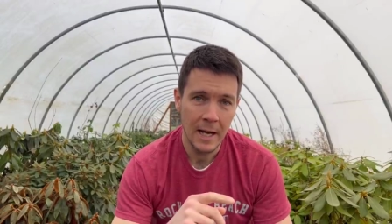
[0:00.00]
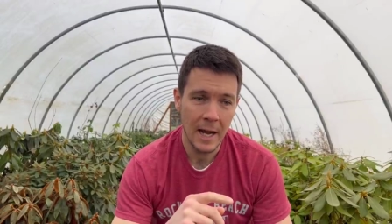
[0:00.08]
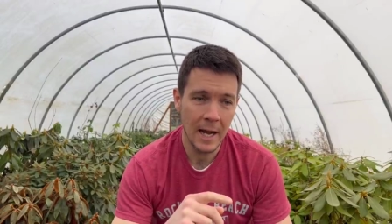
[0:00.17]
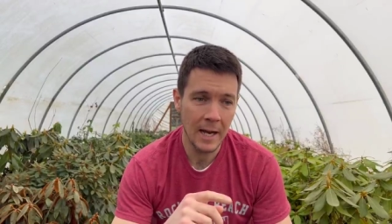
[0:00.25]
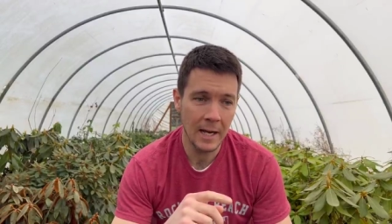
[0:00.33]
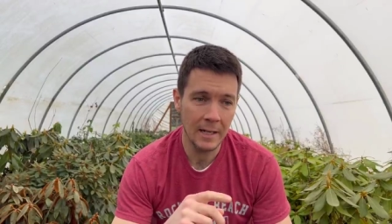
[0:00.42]

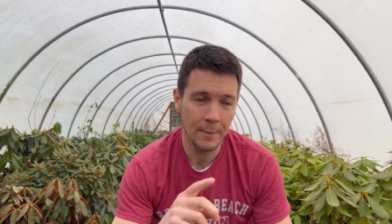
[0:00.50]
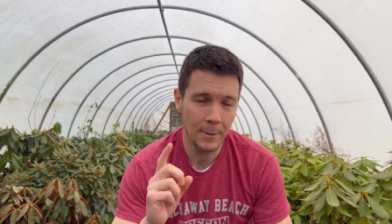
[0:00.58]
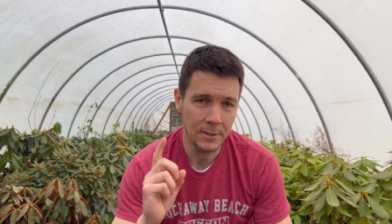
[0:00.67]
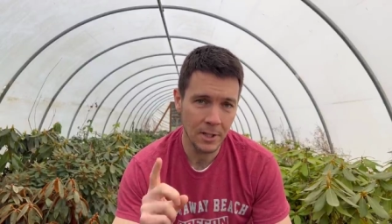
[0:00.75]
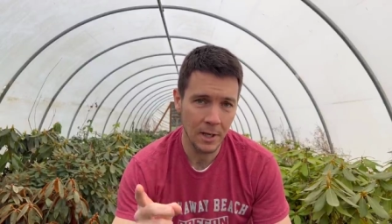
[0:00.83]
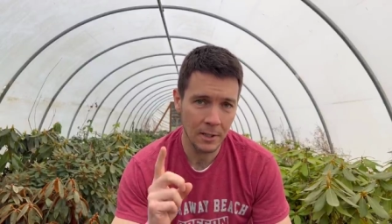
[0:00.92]
and I'm
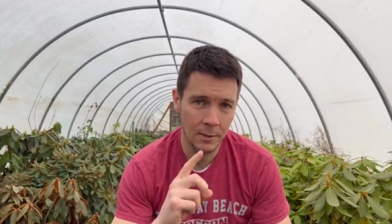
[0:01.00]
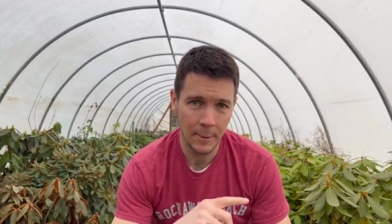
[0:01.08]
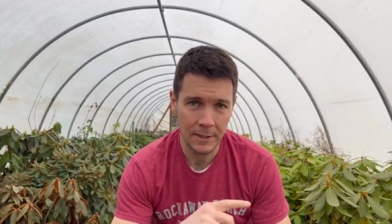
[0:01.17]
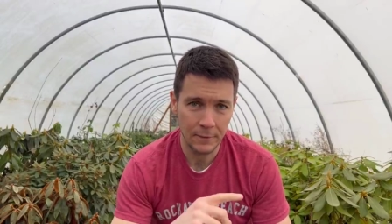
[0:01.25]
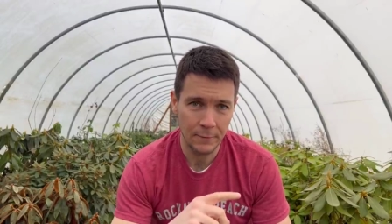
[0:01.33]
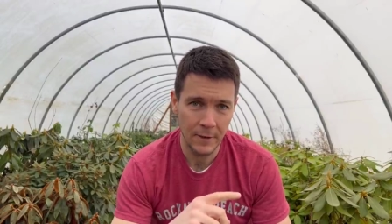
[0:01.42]
not talking
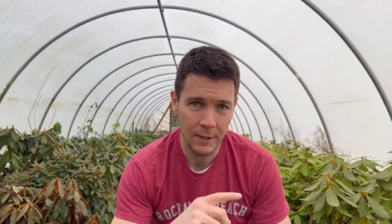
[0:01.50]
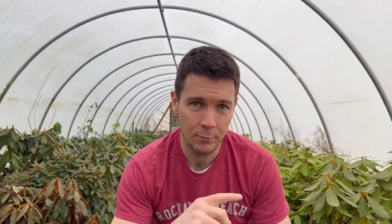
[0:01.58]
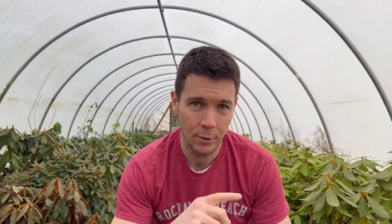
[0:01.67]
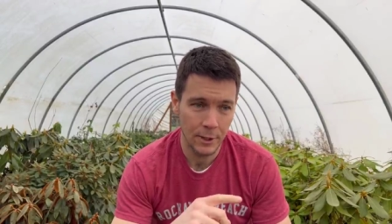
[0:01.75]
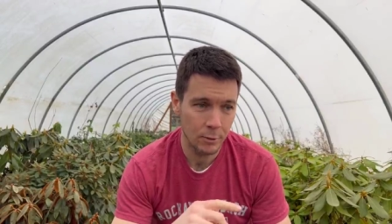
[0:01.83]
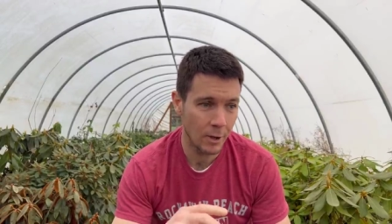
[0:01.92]
about the fig
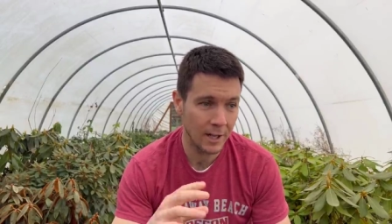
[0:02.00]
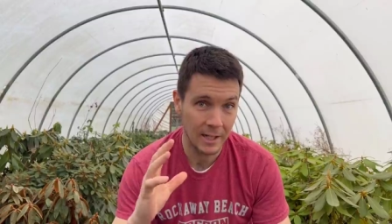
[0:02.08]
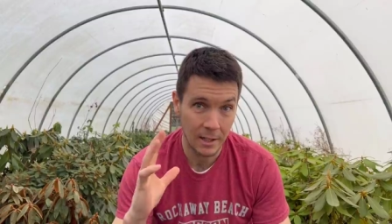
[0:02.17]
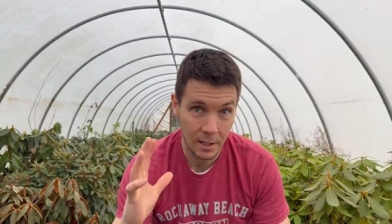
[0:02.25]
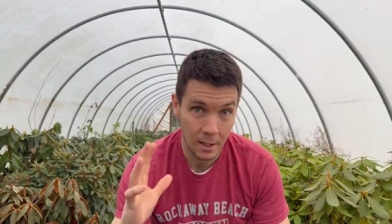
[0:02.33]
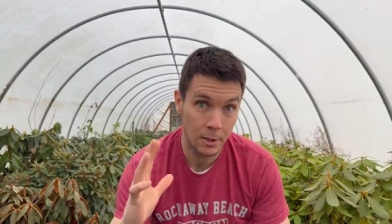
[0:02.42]
rooting where I
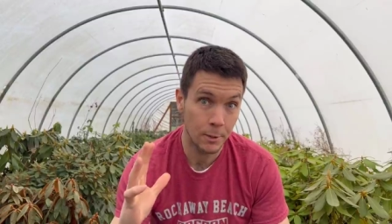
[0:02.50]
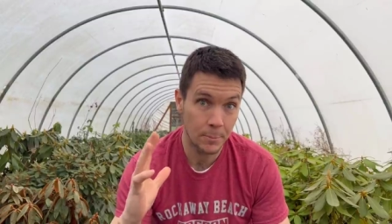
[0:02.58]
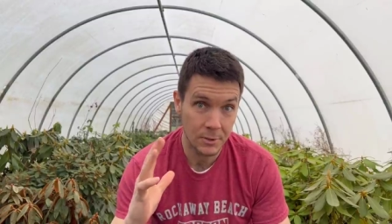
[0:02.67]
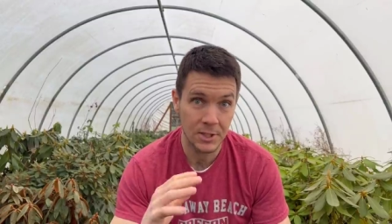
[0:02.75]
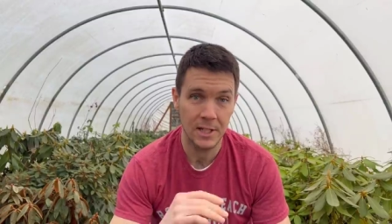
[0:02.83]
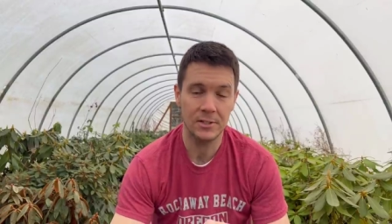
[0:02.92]
got a one hundred
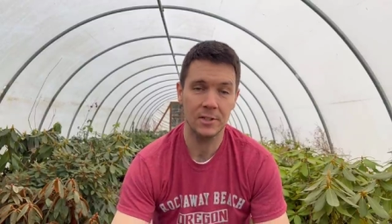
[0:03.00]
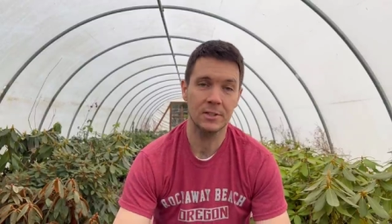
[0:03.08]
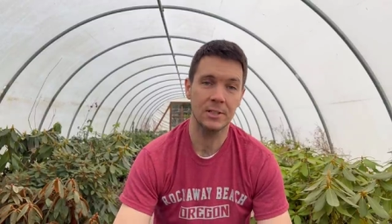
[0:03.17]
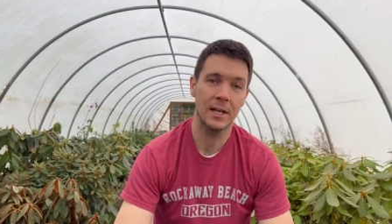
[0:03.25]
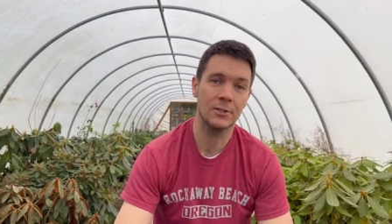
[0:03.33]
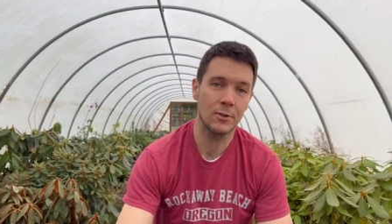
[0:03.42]
percent
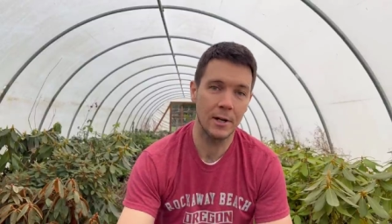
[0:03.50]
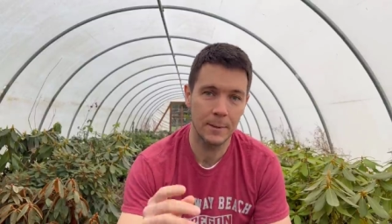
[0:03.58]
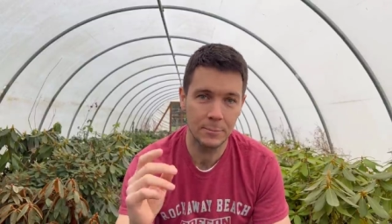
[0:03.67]
success rate.